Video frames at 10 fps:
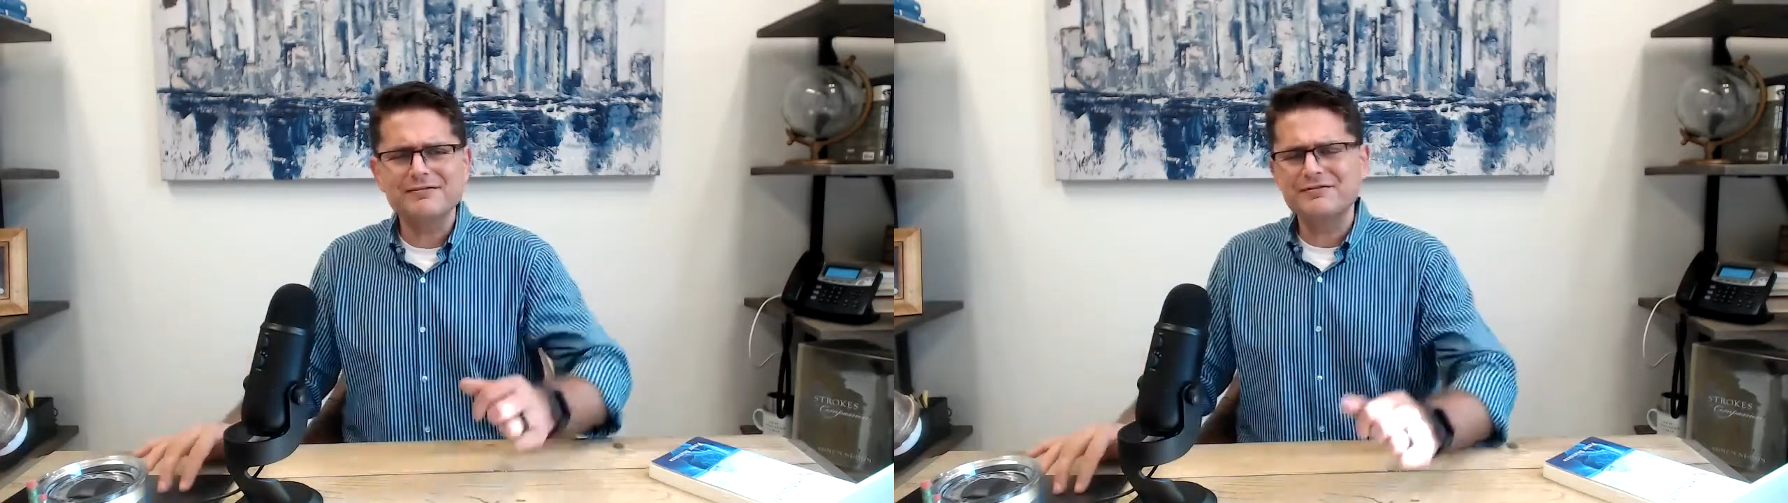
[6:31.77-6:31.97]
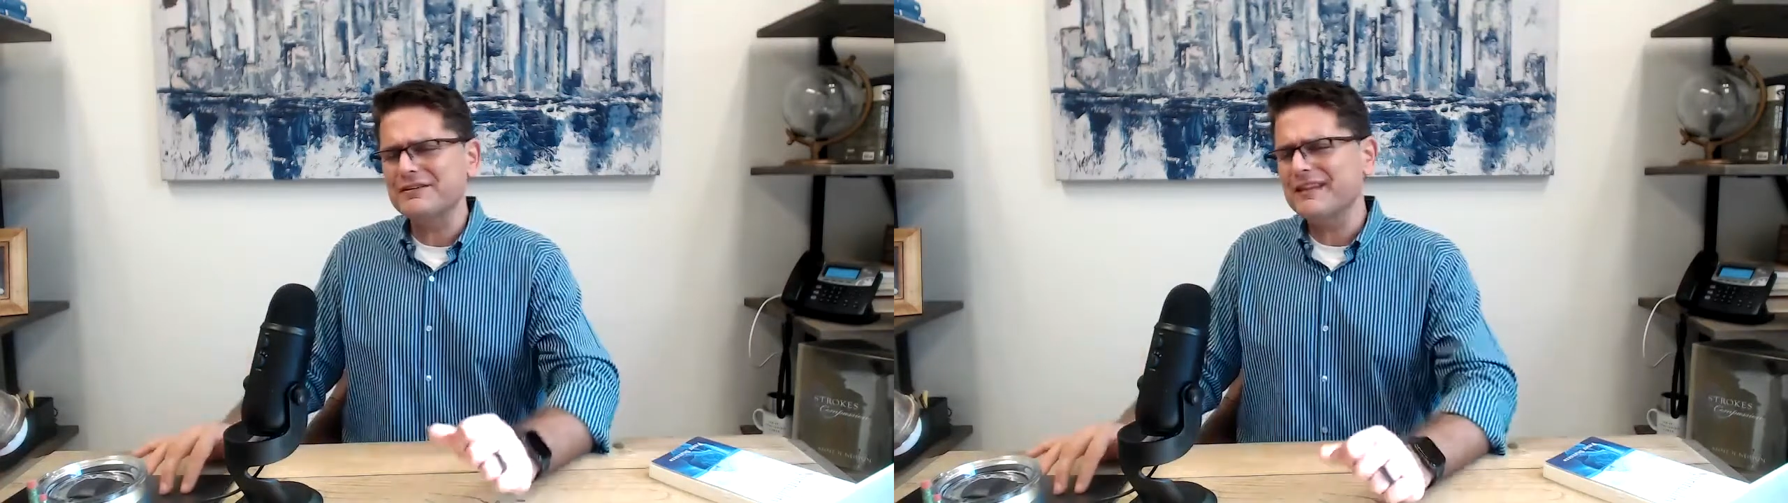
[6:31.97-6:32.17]

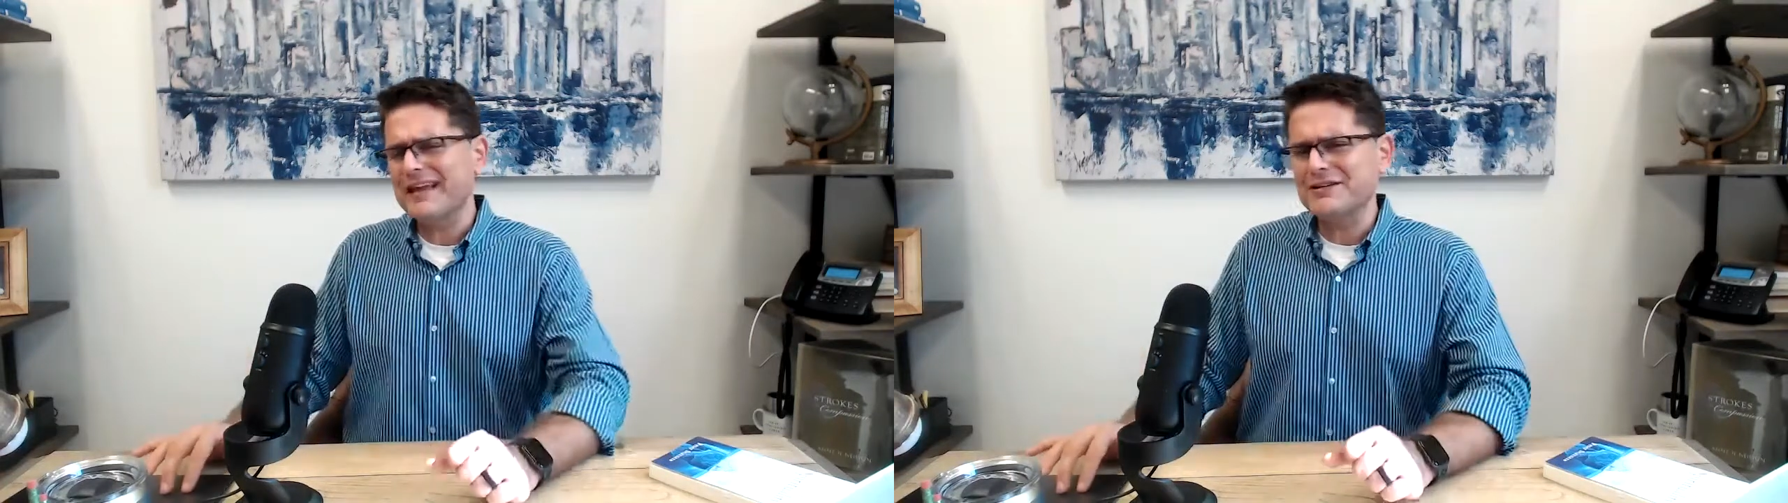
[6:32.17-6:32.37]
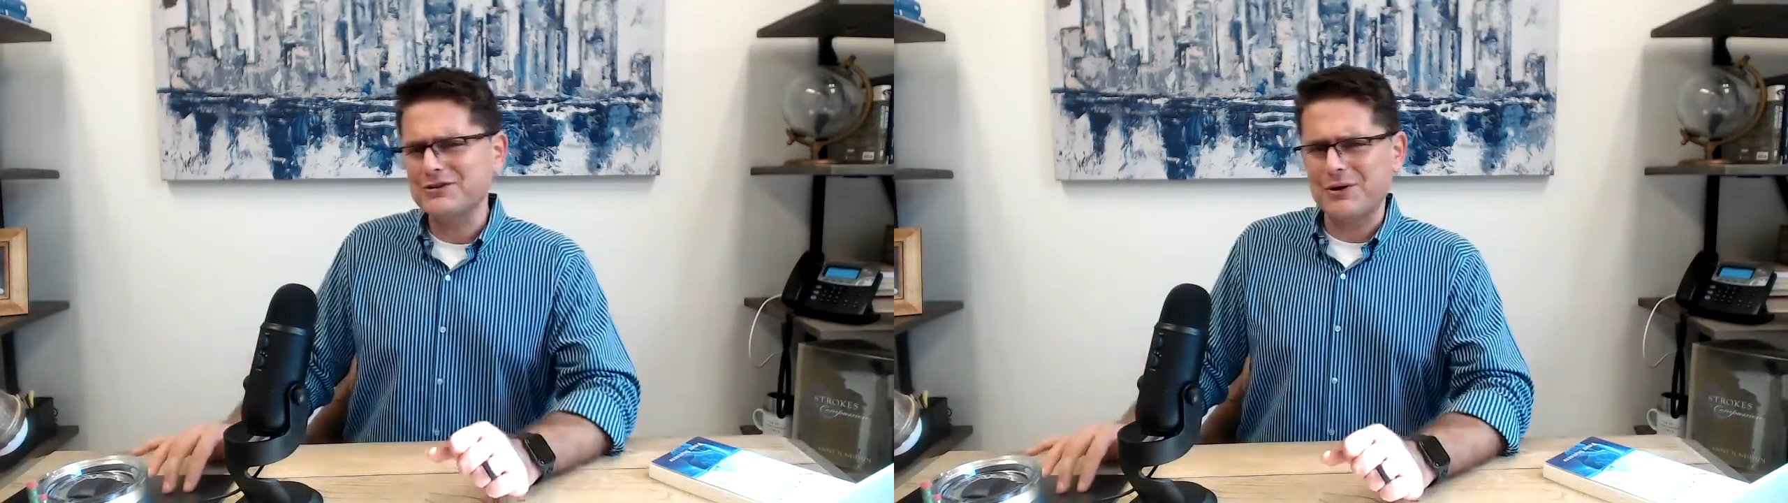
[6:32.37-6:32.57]
feel like
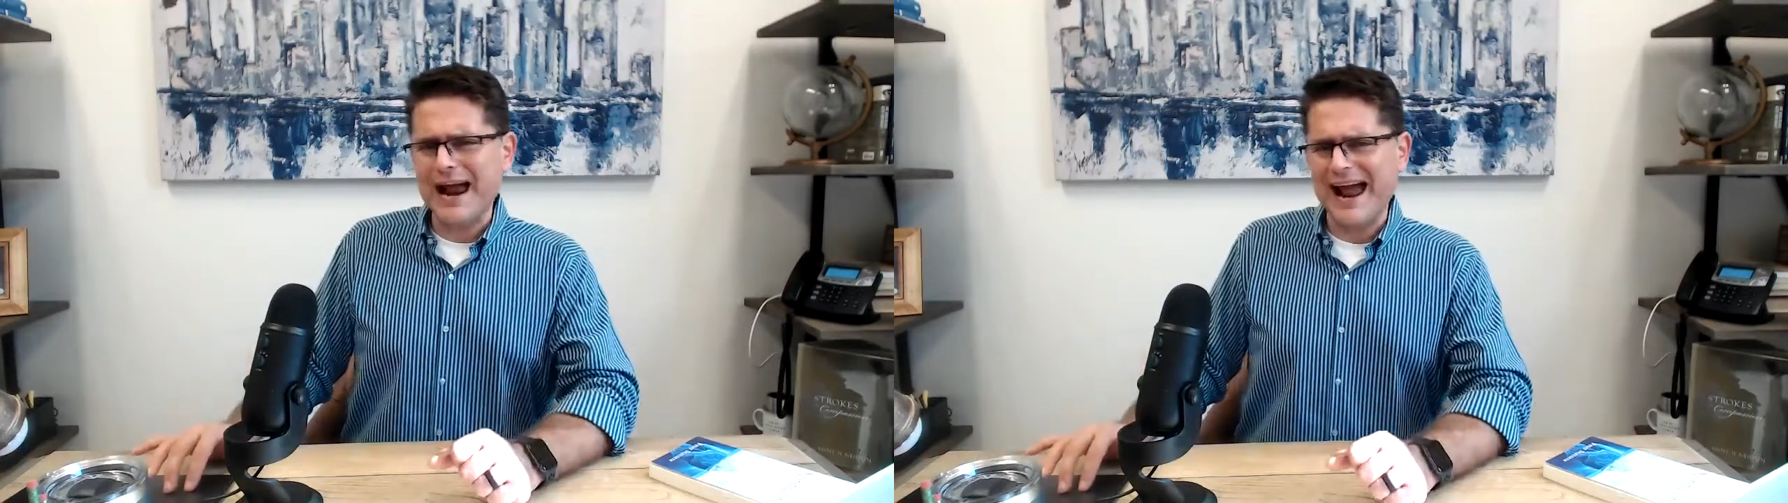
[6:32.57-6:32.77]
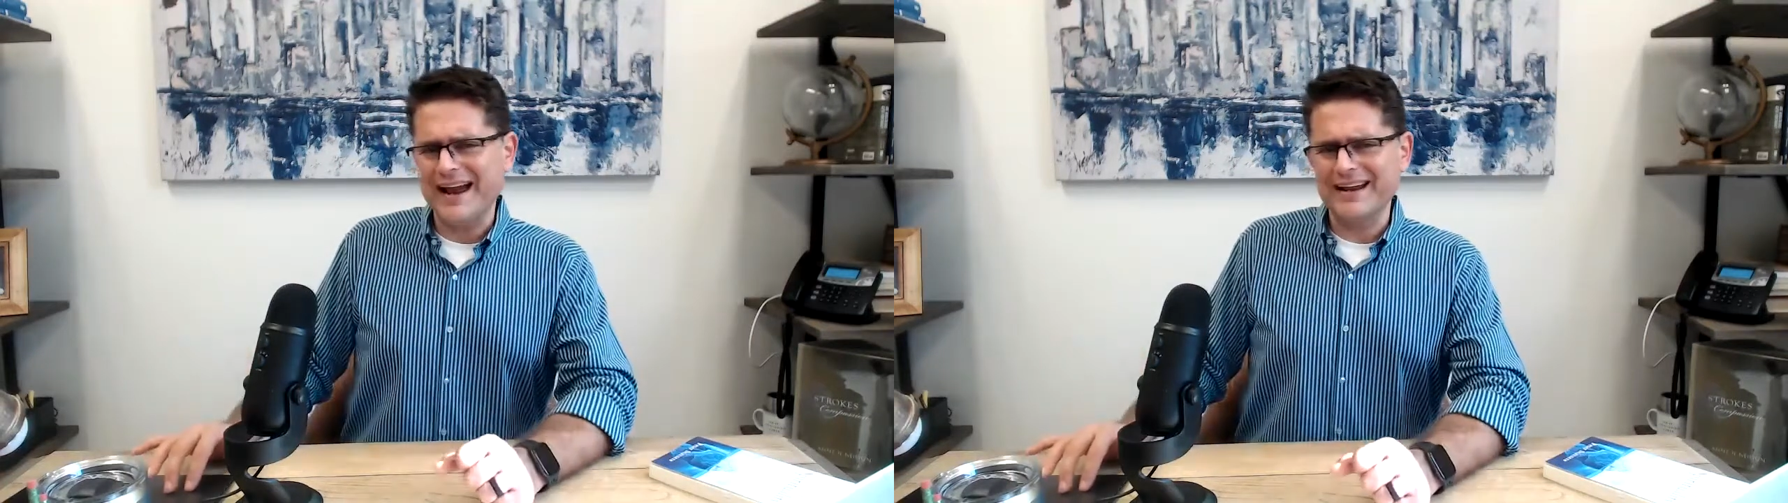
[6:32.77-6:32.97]
a
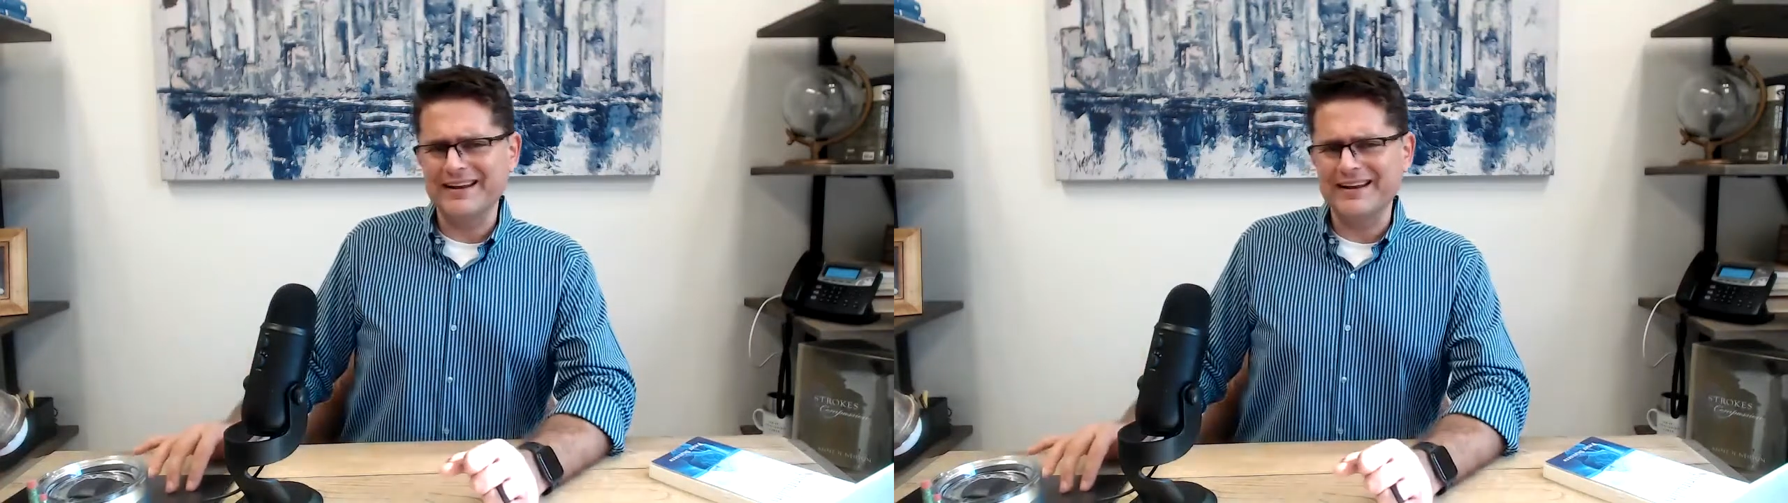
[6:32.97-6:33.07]
drag?